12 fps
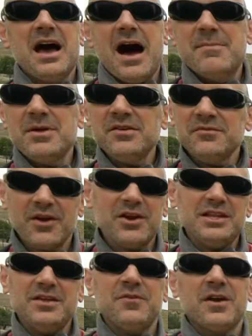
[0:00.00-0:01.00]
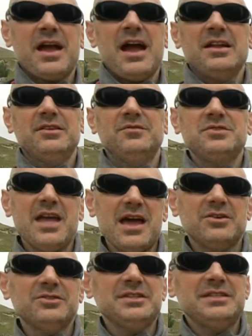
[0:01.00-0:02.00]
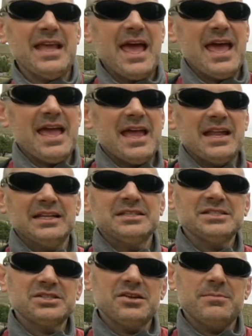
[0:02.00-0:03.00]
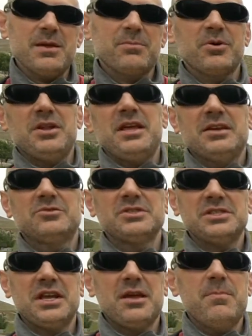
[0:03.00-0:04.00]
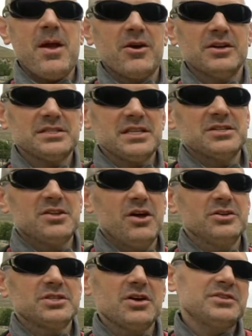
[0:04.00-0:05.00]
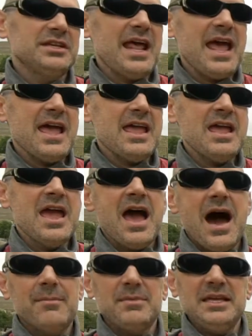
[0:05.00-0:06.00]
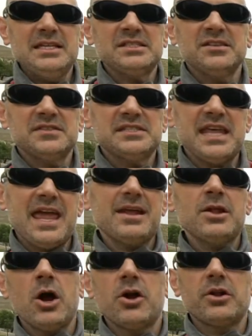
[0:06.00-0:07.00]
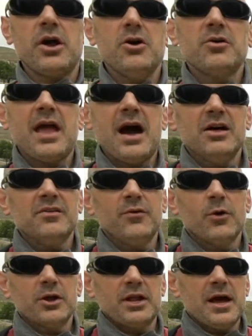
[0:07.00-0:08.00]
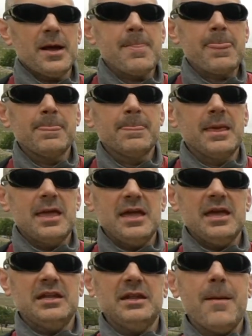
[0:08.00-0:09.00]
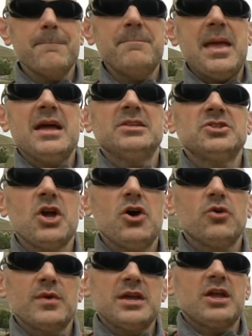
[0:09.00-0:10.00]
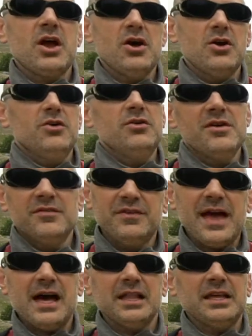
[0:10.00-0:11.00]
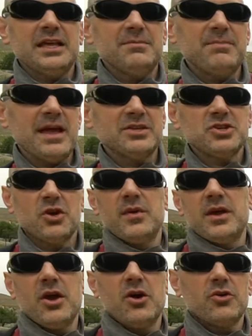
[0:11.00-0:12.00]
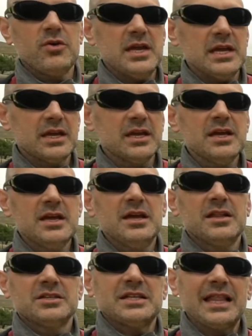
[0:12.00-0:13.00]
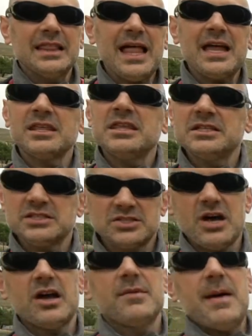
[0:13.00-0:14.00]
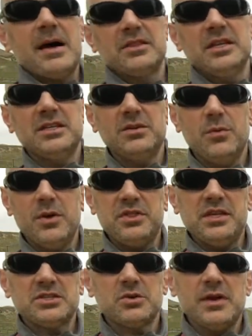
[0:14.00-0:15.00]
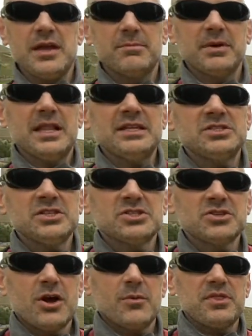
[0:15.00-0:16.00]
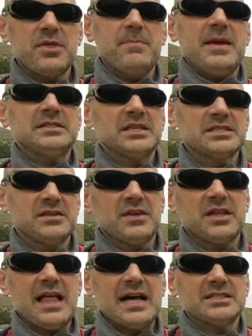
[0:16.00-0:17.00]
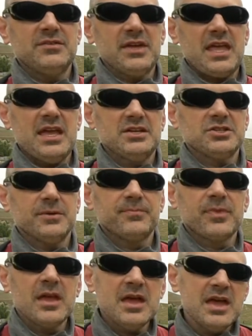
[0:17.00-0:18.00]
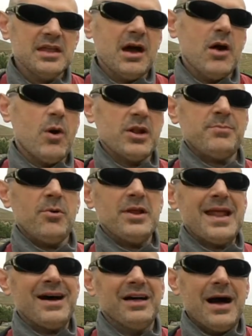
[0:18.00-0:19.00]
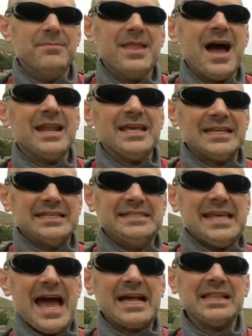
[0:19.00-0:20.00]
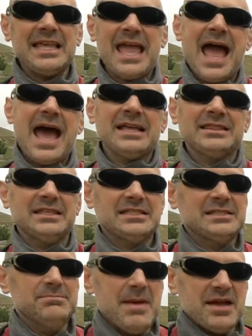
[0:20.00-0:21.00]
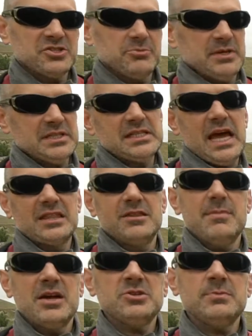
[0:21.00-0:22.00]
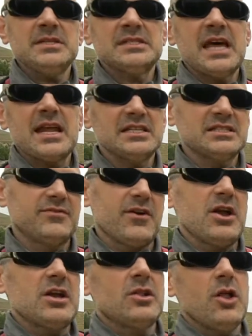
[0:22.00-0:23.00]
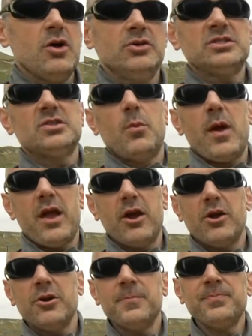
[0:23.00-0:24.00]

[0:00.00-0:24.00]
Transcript: I'm in a very different kind of channel today, and this is going to be a pretty interesting comparison. So today I'm east of San Ardo, California, in Pancho Rico Valley and Pancho Rico Creek. There's a lot of things to talk about with this creek, but let's just start with the basics of the classification. Now I want to point out I'm not exactly at this measurement site. The measurement site is very close to where